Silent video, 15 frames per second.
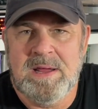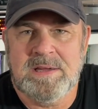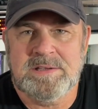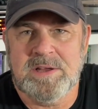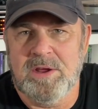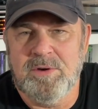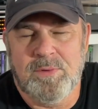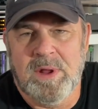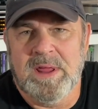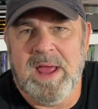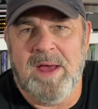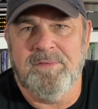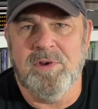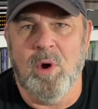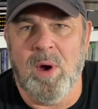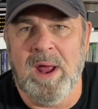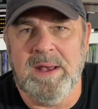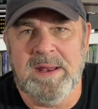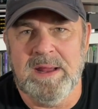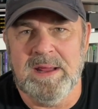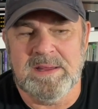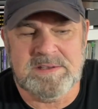So you really have no
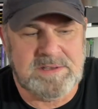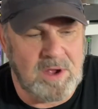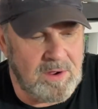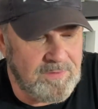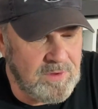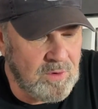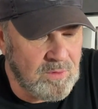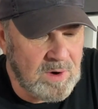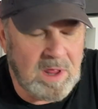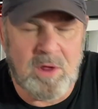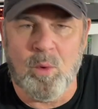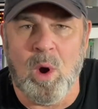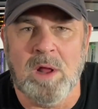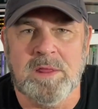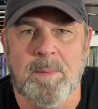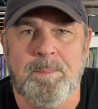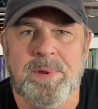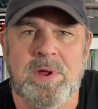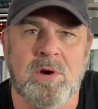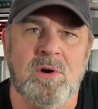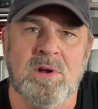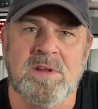idea. So if you really want the
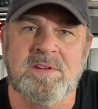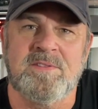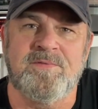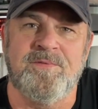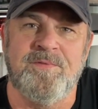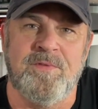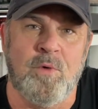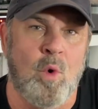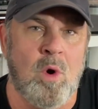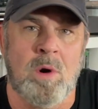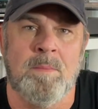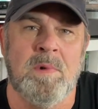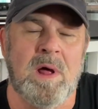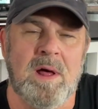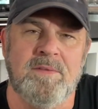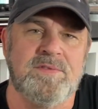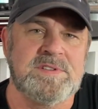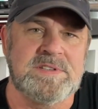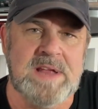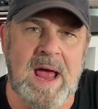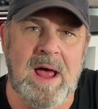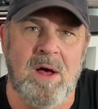purest form of
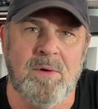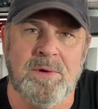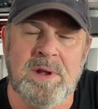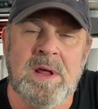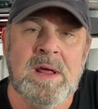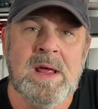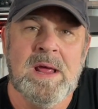sound